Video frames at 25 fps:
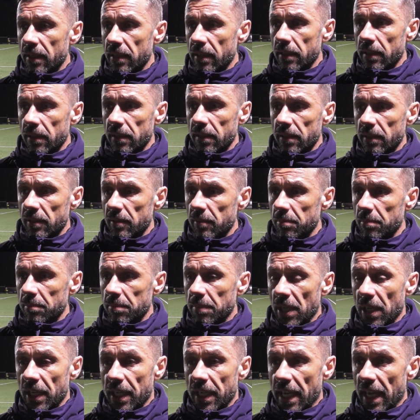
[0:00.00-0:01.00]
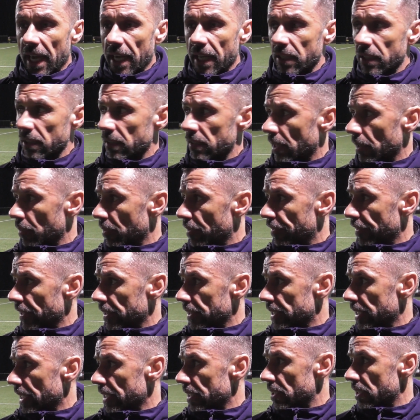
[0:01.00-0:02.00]
Um, but again, they were
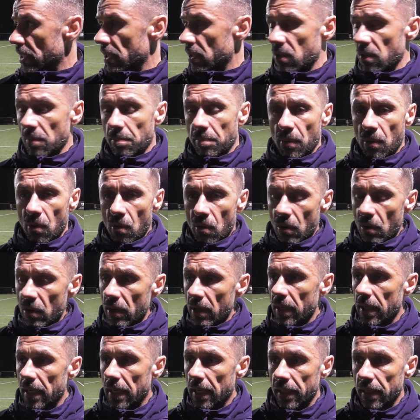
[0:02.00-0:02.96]
fantastic support.